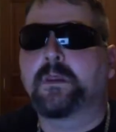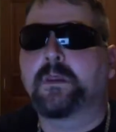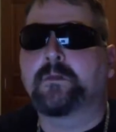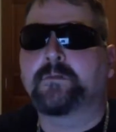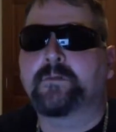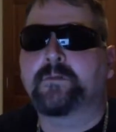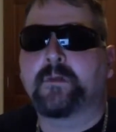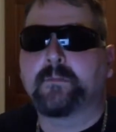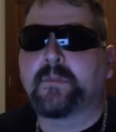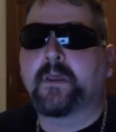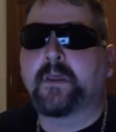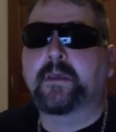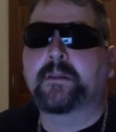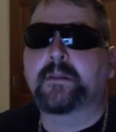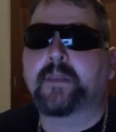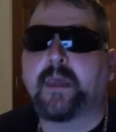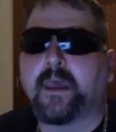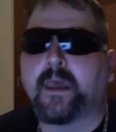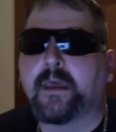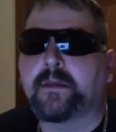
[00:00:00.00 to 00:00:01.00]
something like
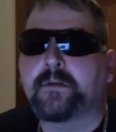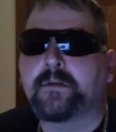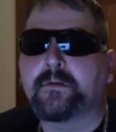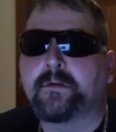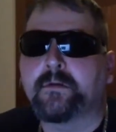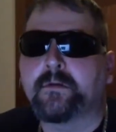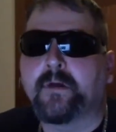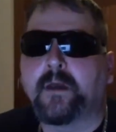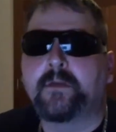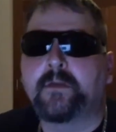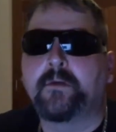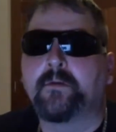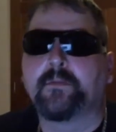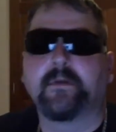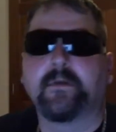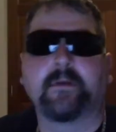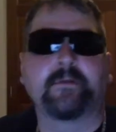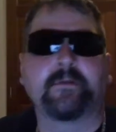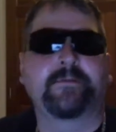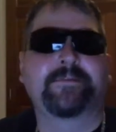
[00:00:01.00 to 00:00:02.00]
that. I know
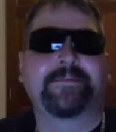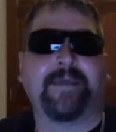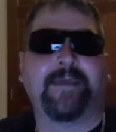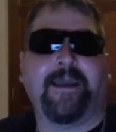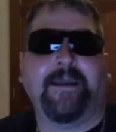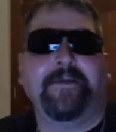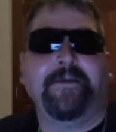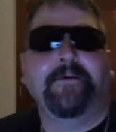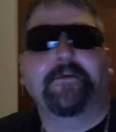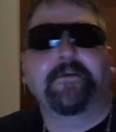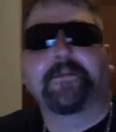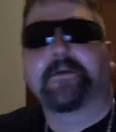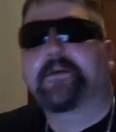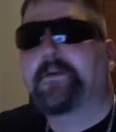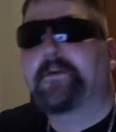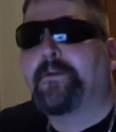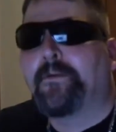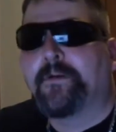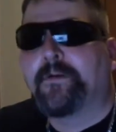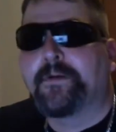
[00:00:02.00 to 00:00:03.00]
that I know they're
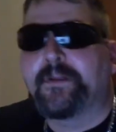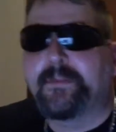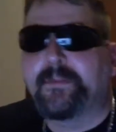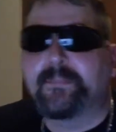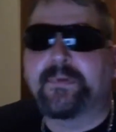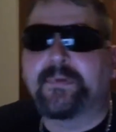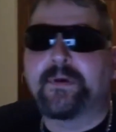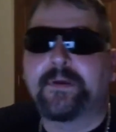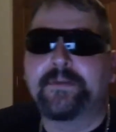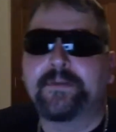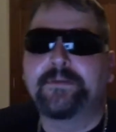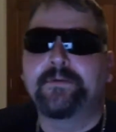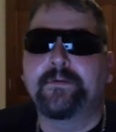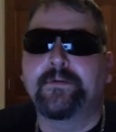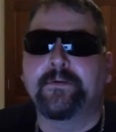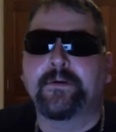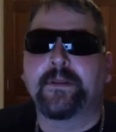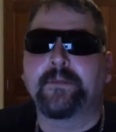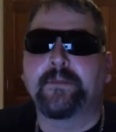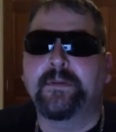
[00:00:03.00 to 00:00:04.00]
corny, but you know
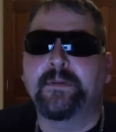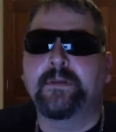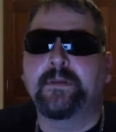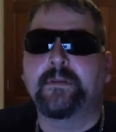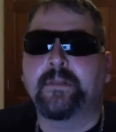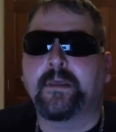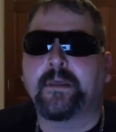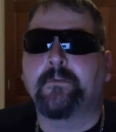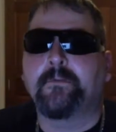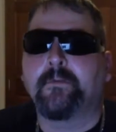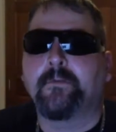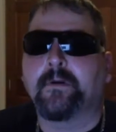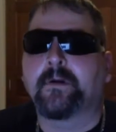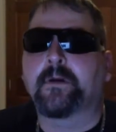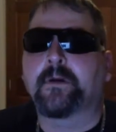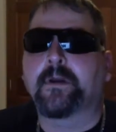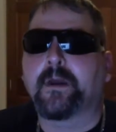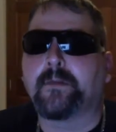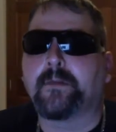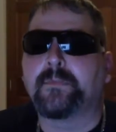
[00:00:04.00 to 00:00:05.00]
what I mean. They
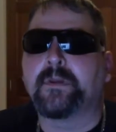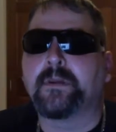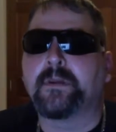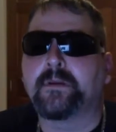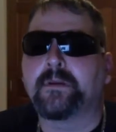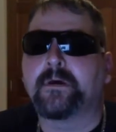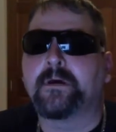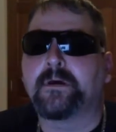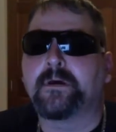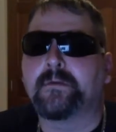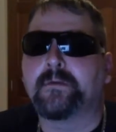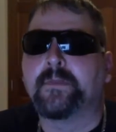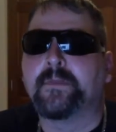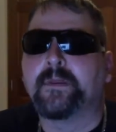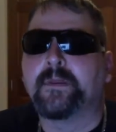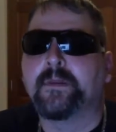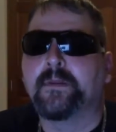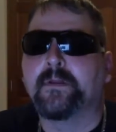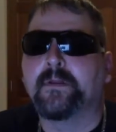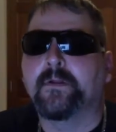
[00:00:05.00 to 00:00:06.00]
work. I mean,
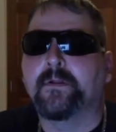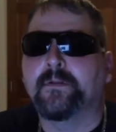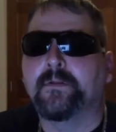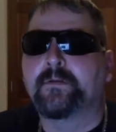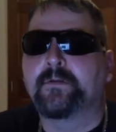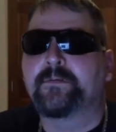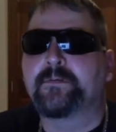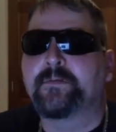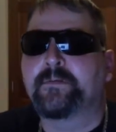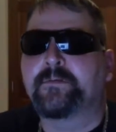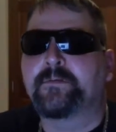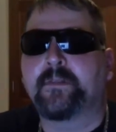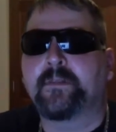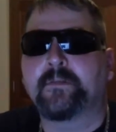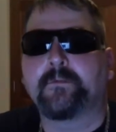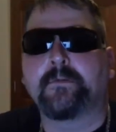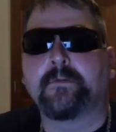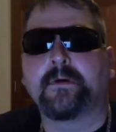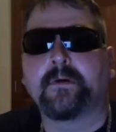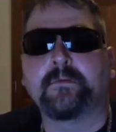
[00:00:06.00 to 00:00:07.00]
there's this
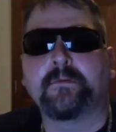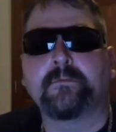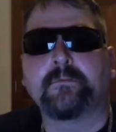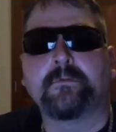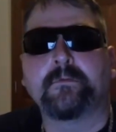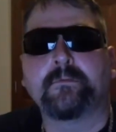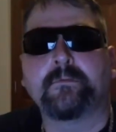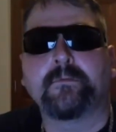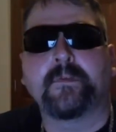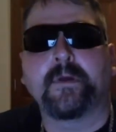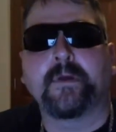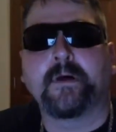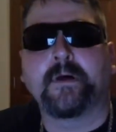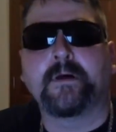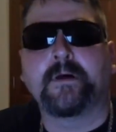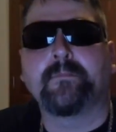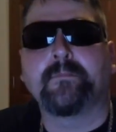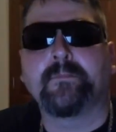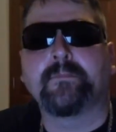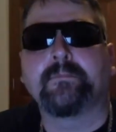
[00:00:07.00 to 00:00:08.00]
other one,
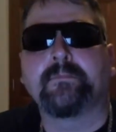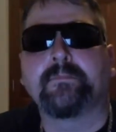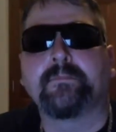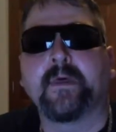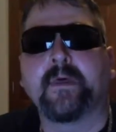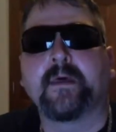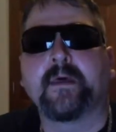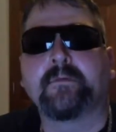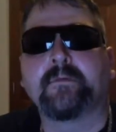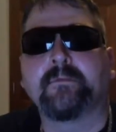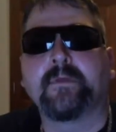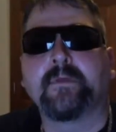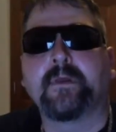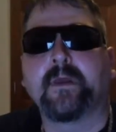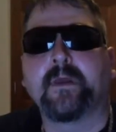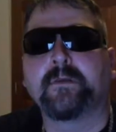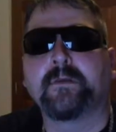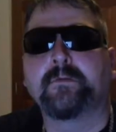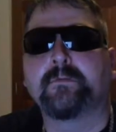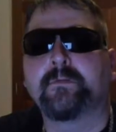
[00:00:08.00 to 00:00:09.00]
that I
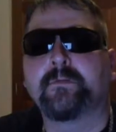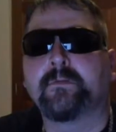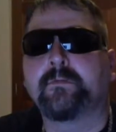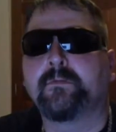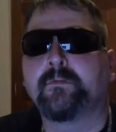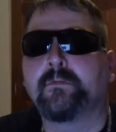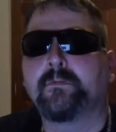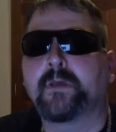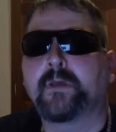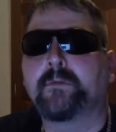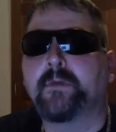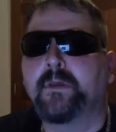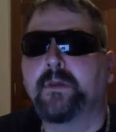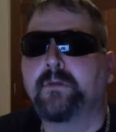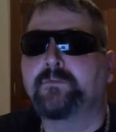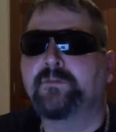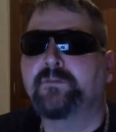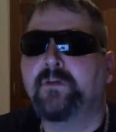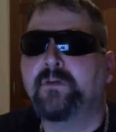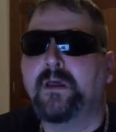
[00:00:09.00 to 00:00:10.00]
use too. Like,
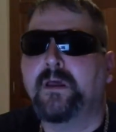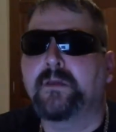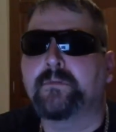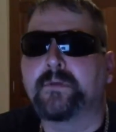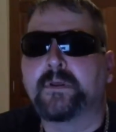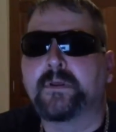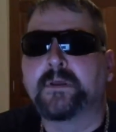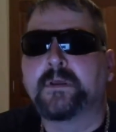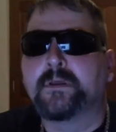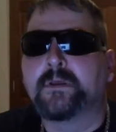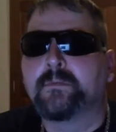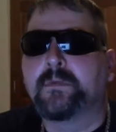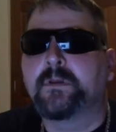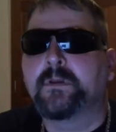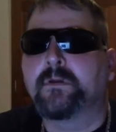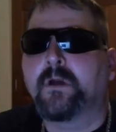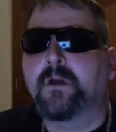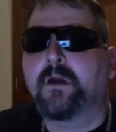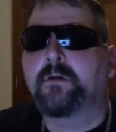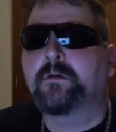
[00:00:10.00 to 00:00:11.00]
hey, John, man,
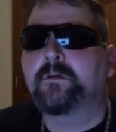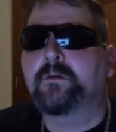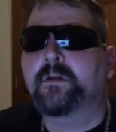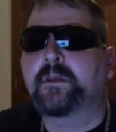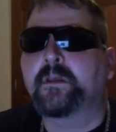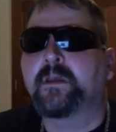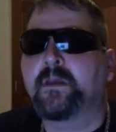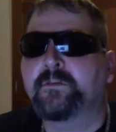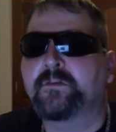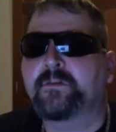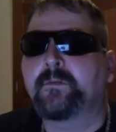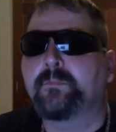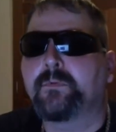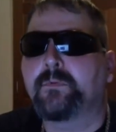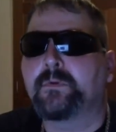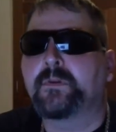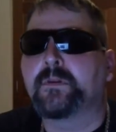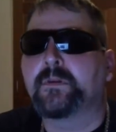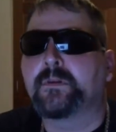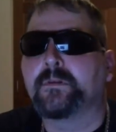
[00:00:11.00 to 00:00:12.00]
you're harder to catch up
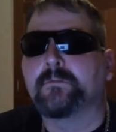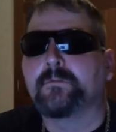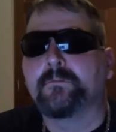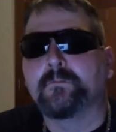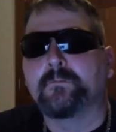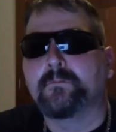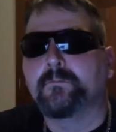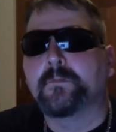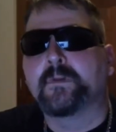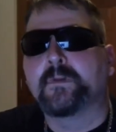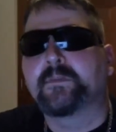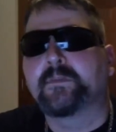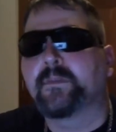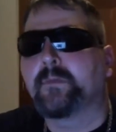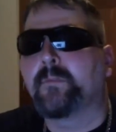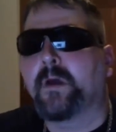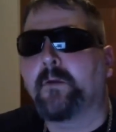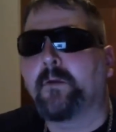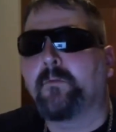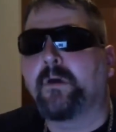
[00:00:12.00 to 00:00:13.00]
with than
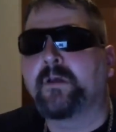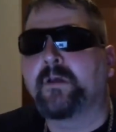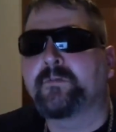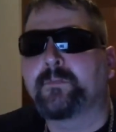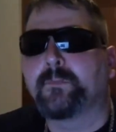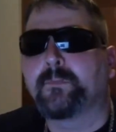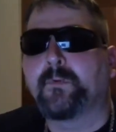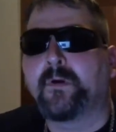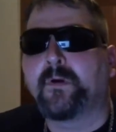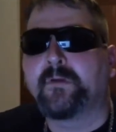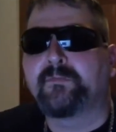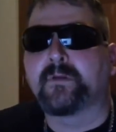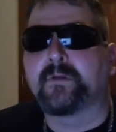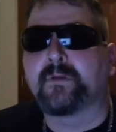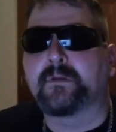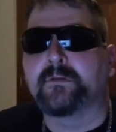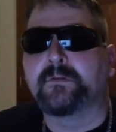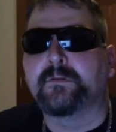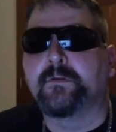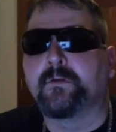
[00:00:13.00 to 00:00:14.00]
my wife's
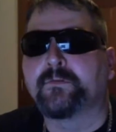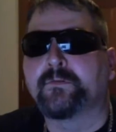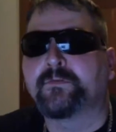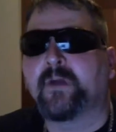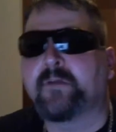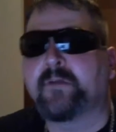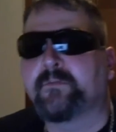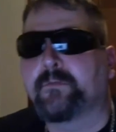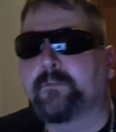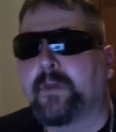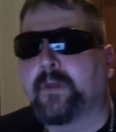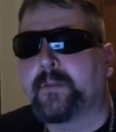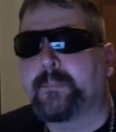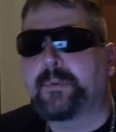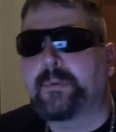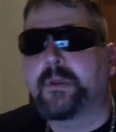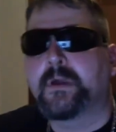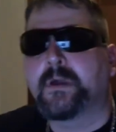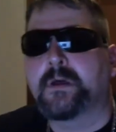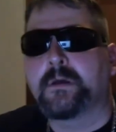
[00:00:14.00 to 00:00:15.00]
boyfriend. You don't drive a red
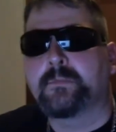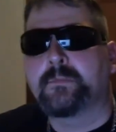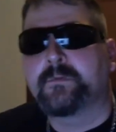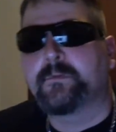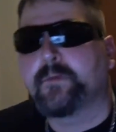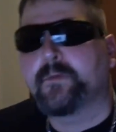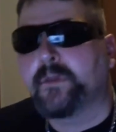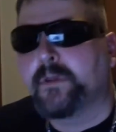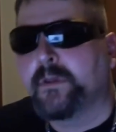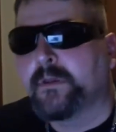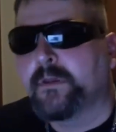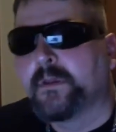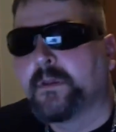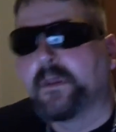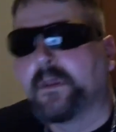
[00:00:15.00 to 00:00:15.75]
pickup, do you?